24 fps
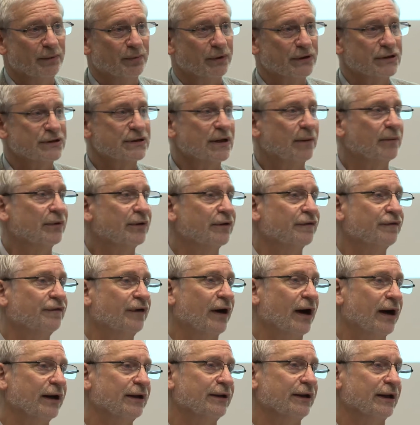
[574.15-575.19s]
But some of the
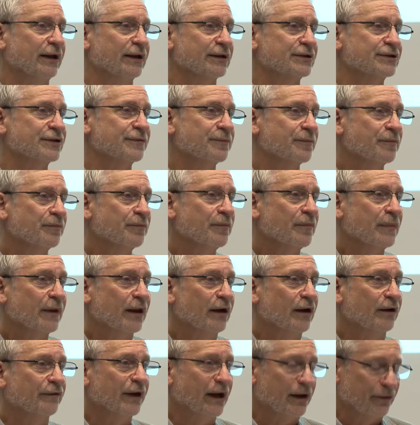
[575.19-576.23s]
findings
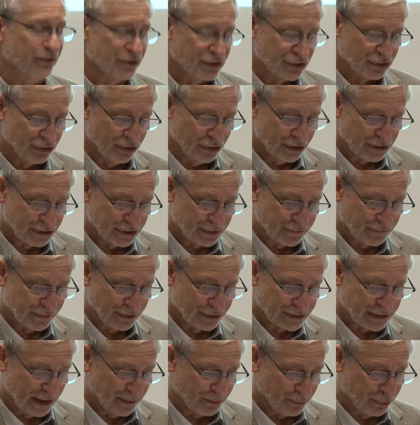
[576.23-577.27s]
of our research, for
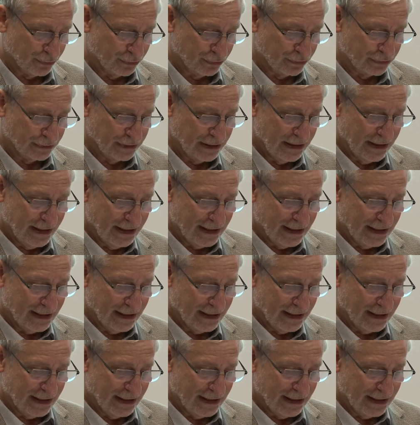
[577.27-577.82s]
example,